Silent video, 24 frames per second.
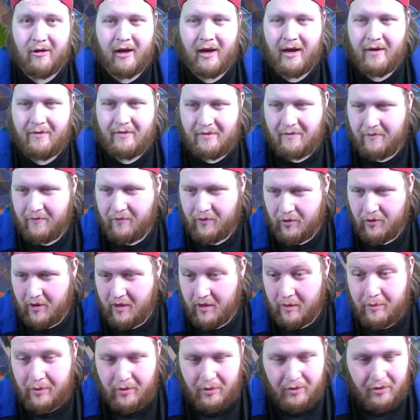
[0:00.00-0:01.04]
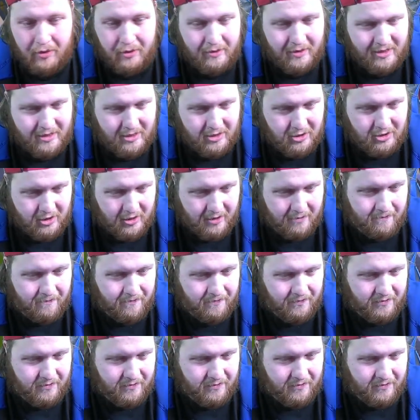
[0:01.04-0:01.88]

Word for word: having fun in the pool. That's a shame.